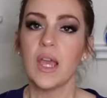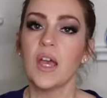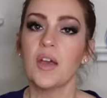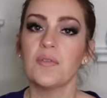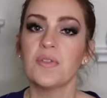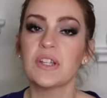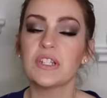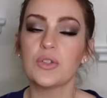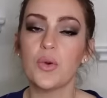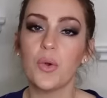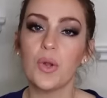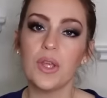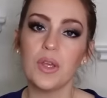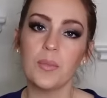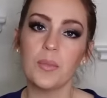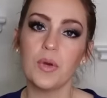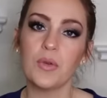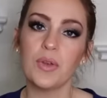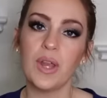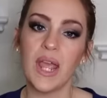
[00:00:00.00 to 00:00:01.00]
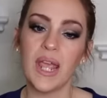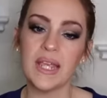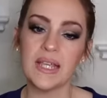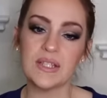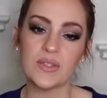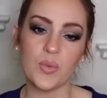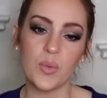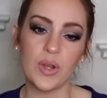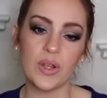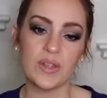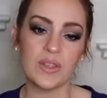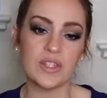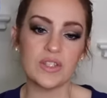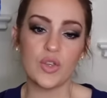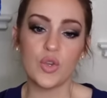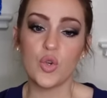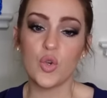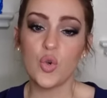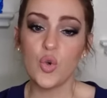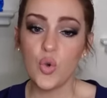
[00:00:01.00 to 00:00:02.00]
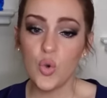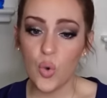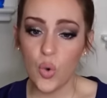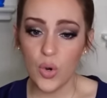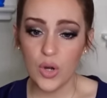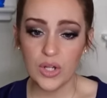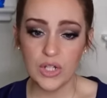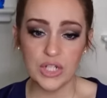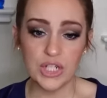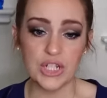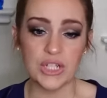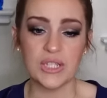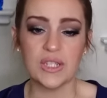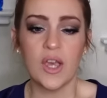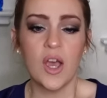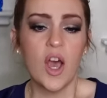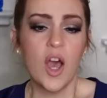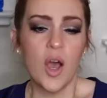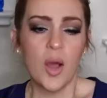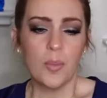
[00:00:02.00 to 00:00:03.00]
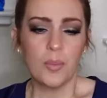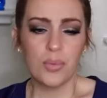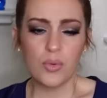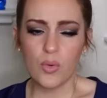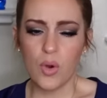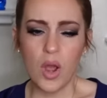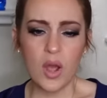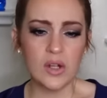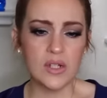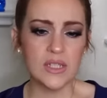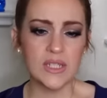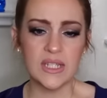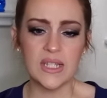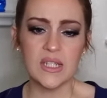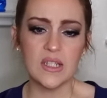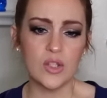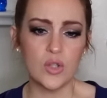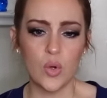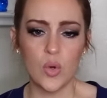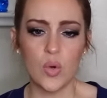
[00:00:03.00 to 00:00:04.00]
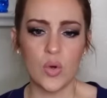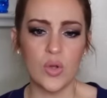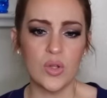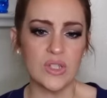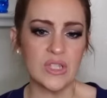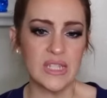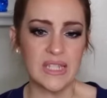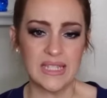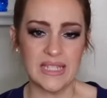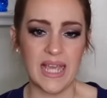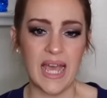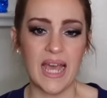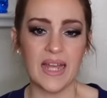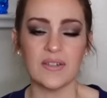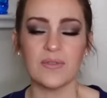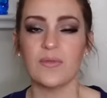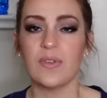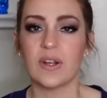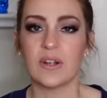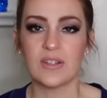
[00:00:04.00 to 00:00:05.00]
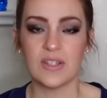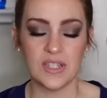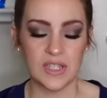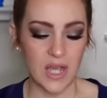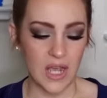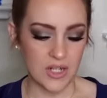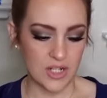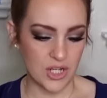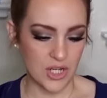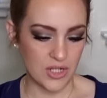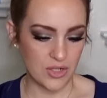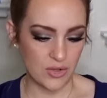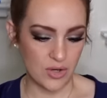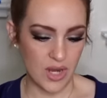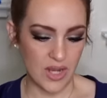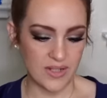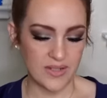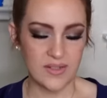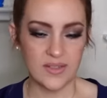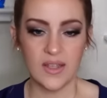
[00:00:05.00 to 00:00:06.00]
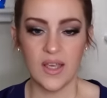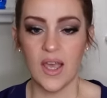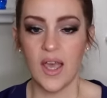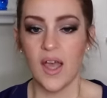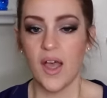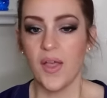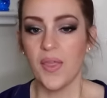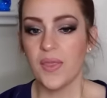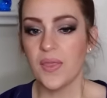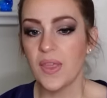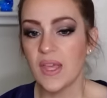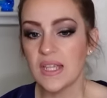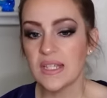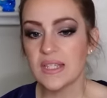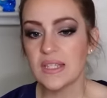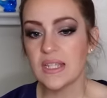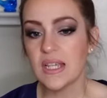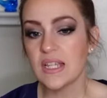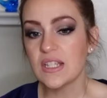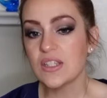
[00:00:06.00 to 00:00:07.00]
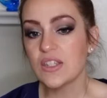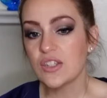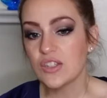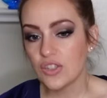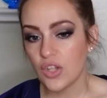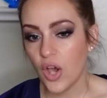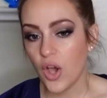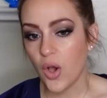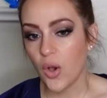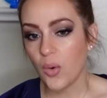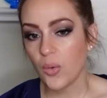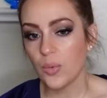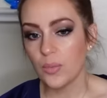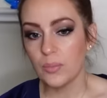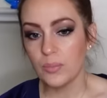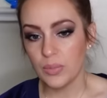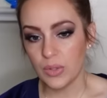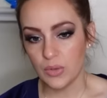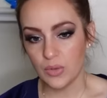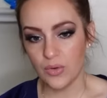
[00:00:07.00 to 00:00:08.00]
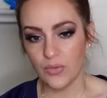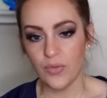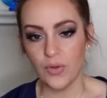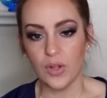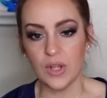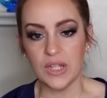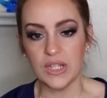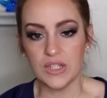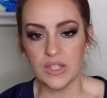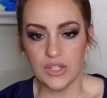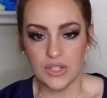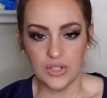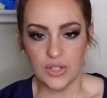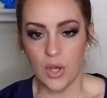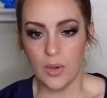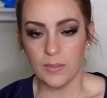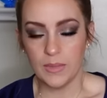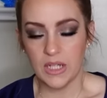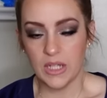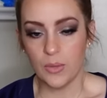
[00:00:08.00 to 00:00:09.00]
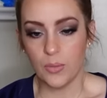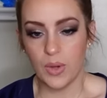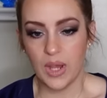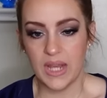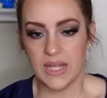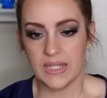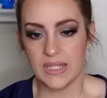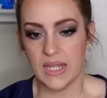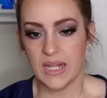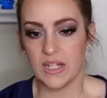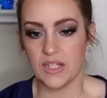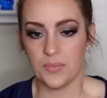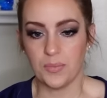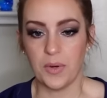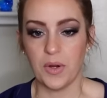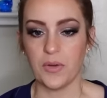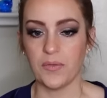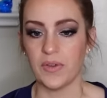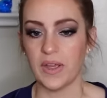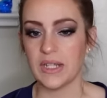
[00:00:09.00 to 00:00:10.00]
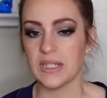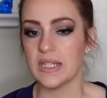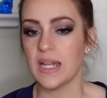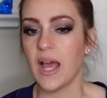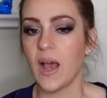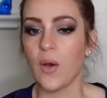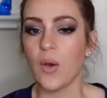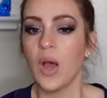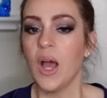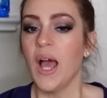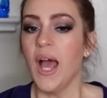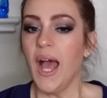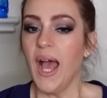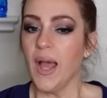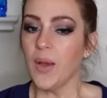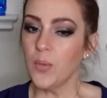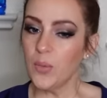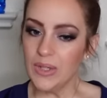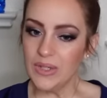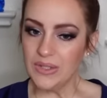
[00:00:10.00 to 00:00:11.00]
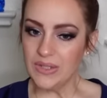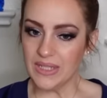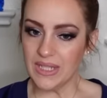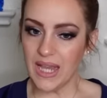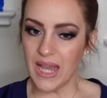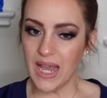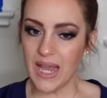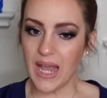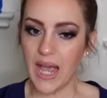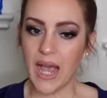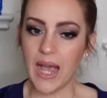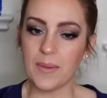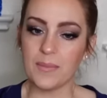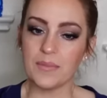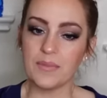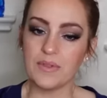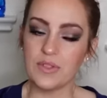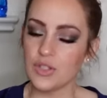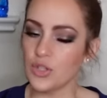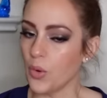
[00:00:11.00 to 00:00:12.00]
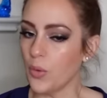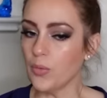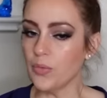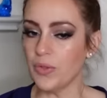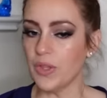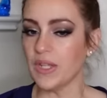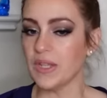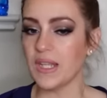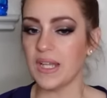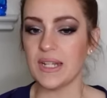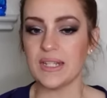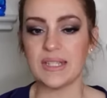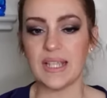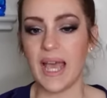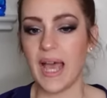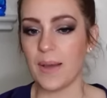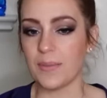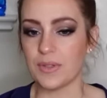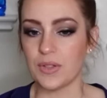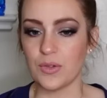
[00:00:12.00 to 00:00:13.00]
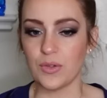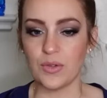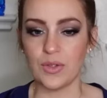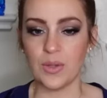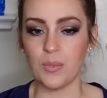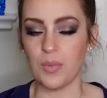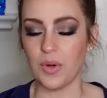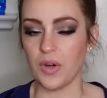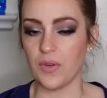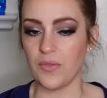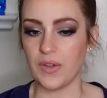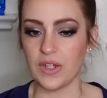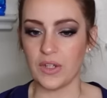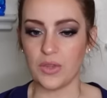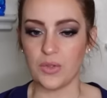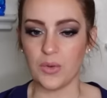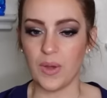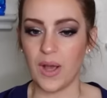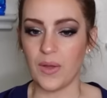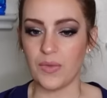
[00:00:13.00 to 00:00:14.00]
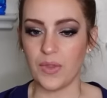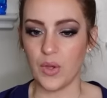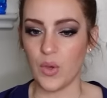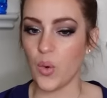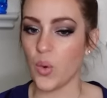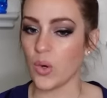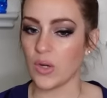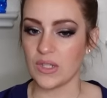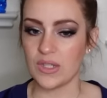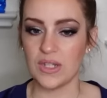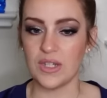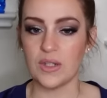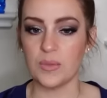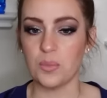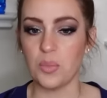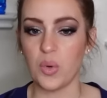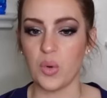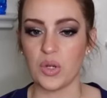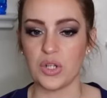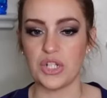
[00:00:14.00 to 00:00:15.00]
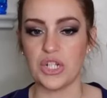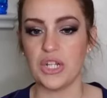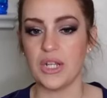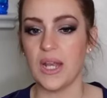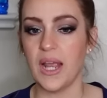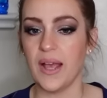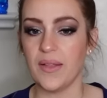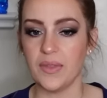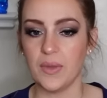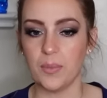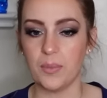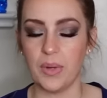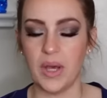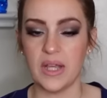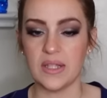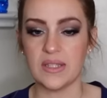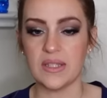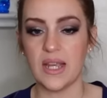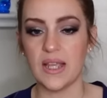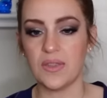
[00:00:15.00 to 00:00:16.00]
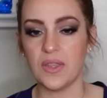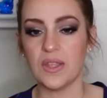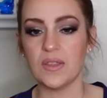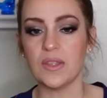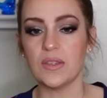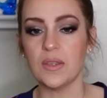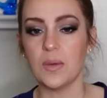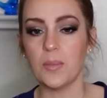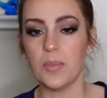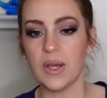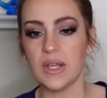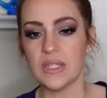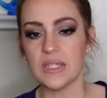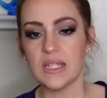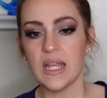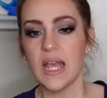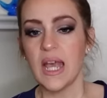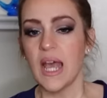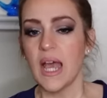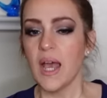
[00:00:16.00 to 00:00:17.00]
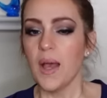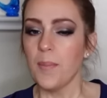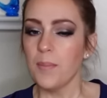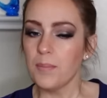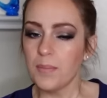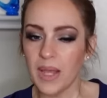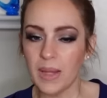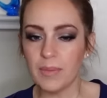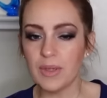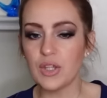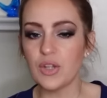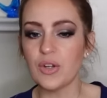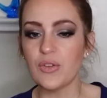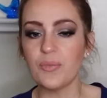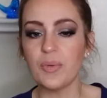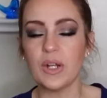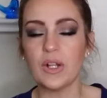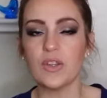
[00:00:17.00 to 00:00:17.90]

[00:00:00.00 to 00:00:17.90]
Victoria Monet is wearing this gorgeous bronzy gold satin Versace dress. This is so beautiful in so many ways. It is perfect. Now, I will say I don't think that it's absolutely perfect throughout the corseted portion and the bust. I think that the bust maybe could have been a